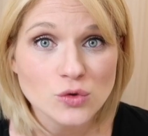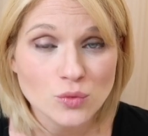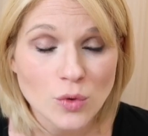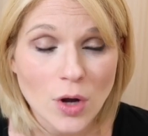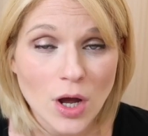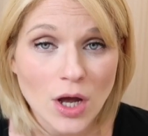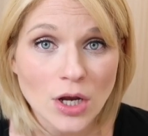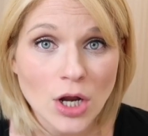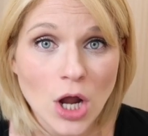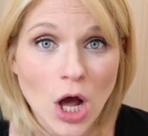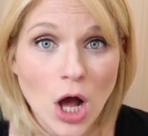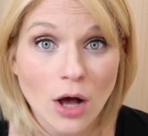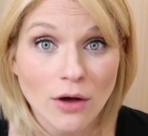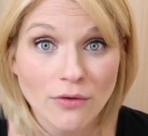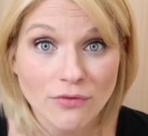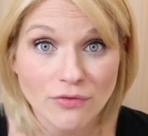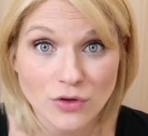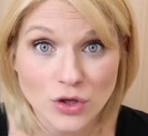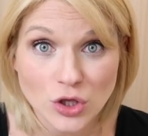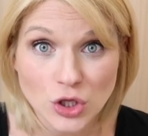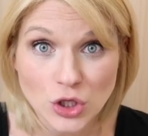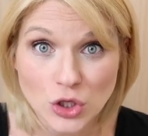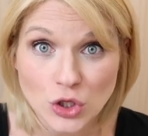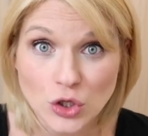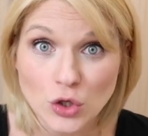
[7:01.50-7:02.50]
run off
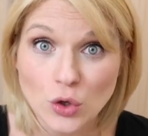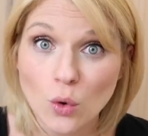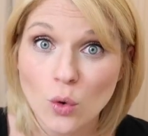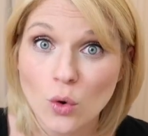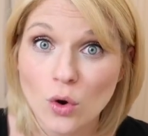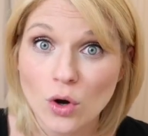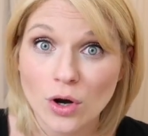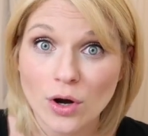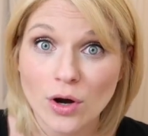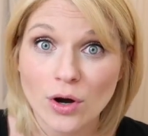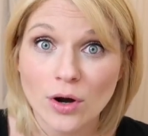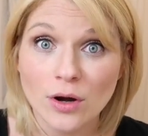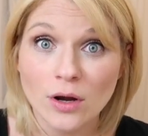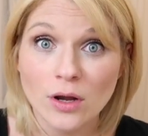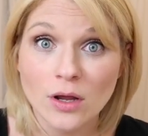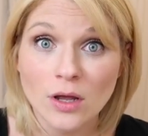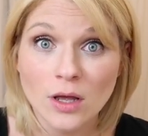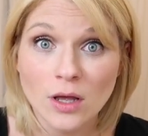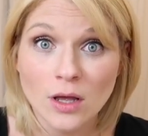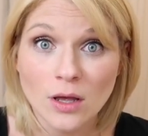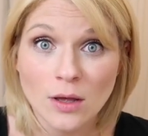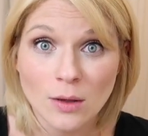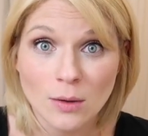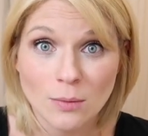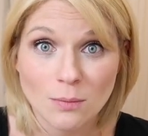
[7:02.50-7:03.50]
your
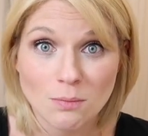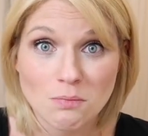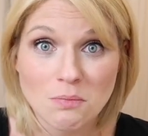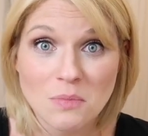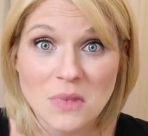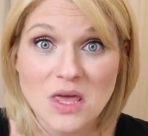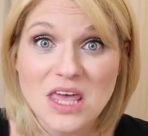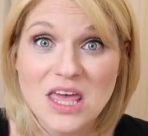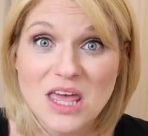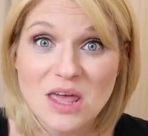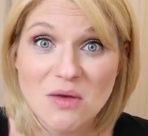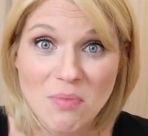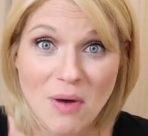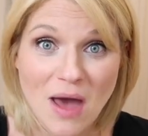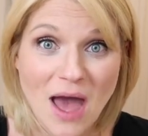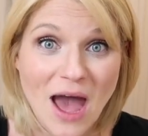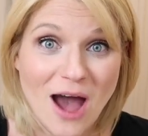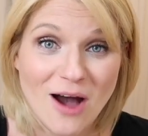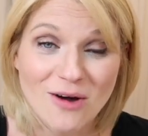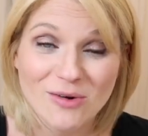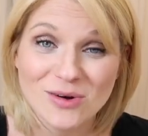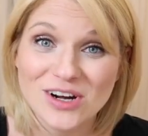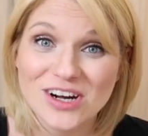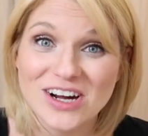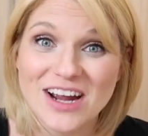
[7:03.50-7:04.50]
me
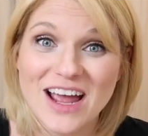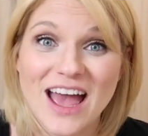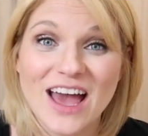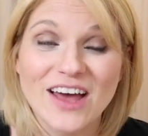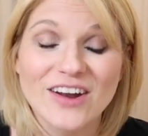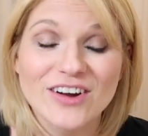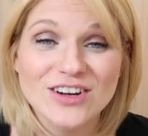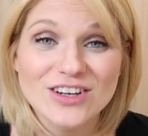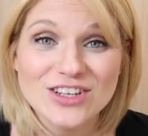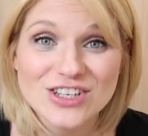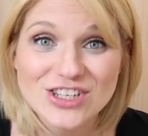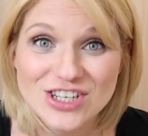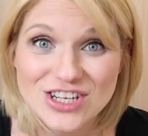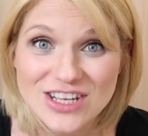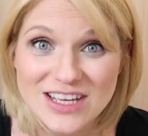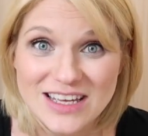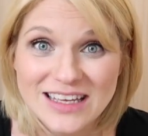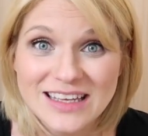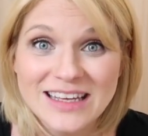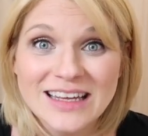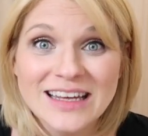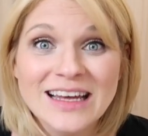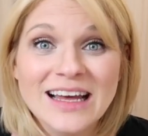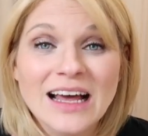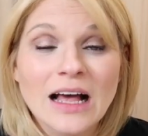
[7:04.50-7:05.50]
power
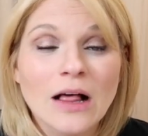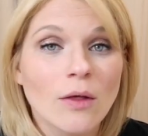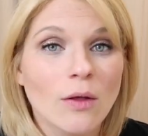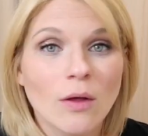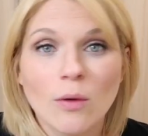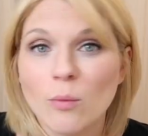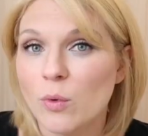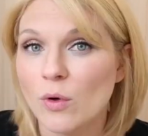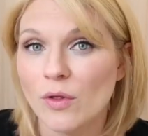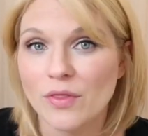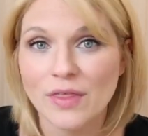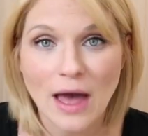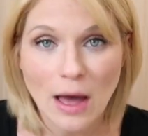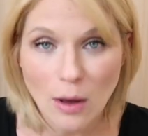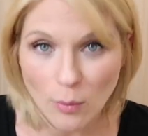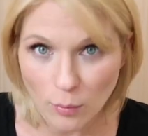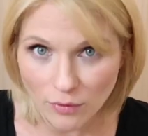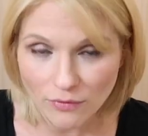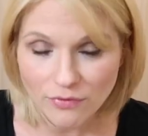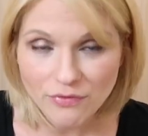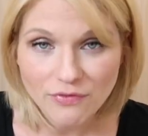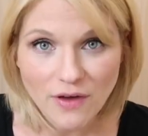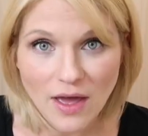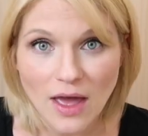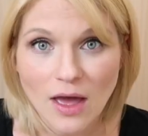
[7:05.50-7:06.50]
energy, well, that
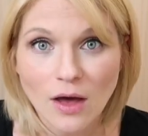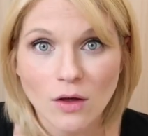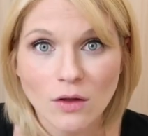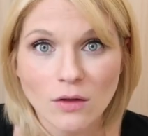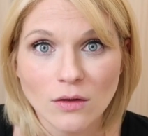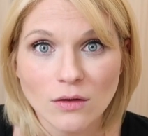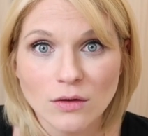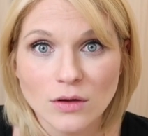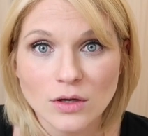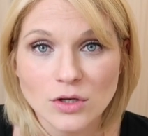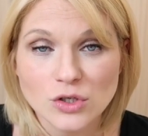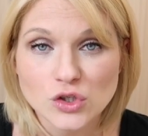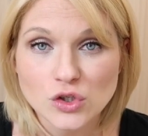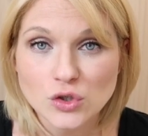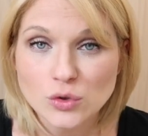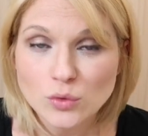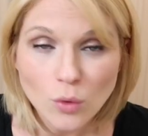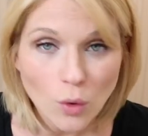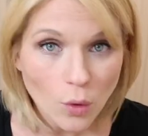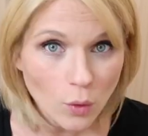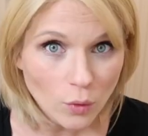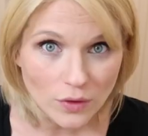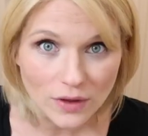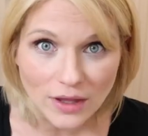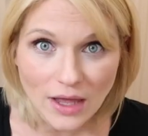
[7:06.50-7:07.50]
will fail because you
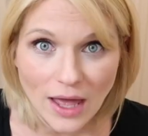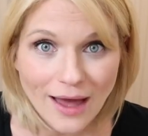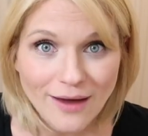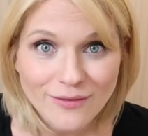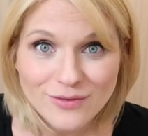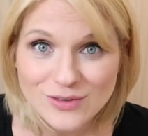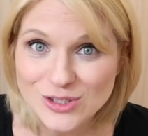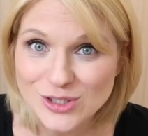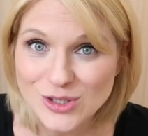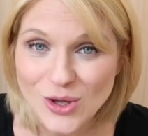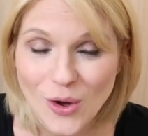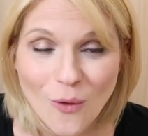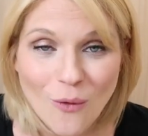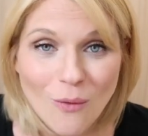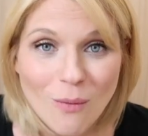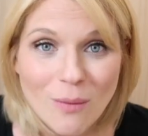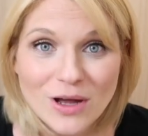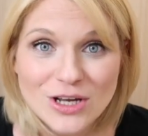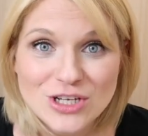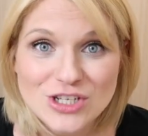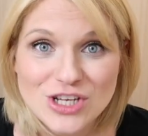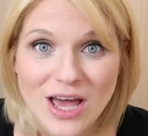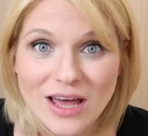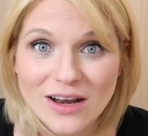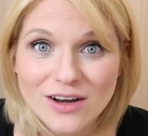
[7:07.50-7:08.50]
only have so
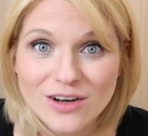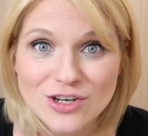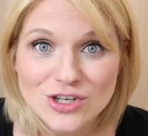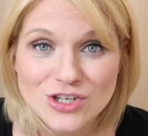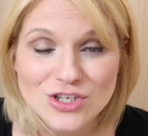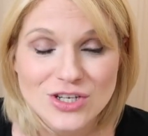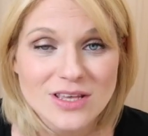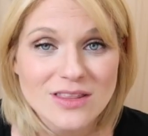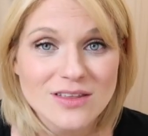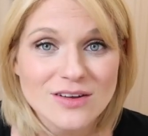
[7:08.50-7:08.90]
much energy.